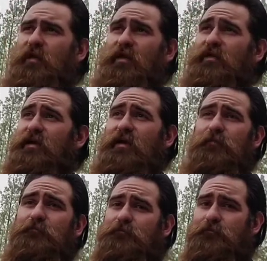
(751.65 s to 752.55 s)
And
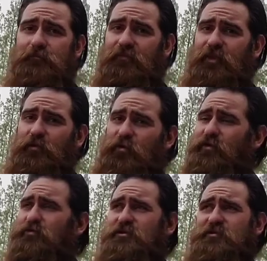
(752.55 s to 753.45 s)
again, maybe
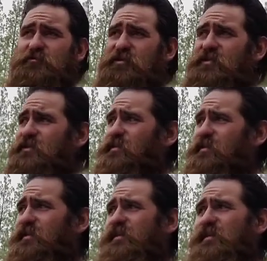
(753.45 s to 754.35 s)
it was just me,
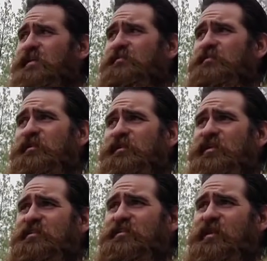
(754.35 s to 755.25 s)
but
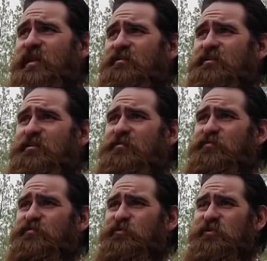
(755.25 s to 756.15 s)
I just
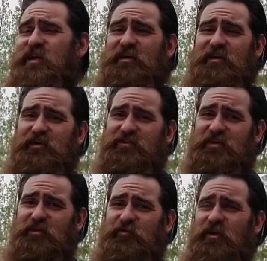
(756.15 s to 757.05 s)
was kind of
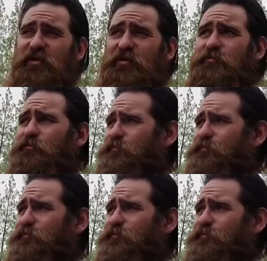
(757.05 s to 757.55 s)
irritated by it.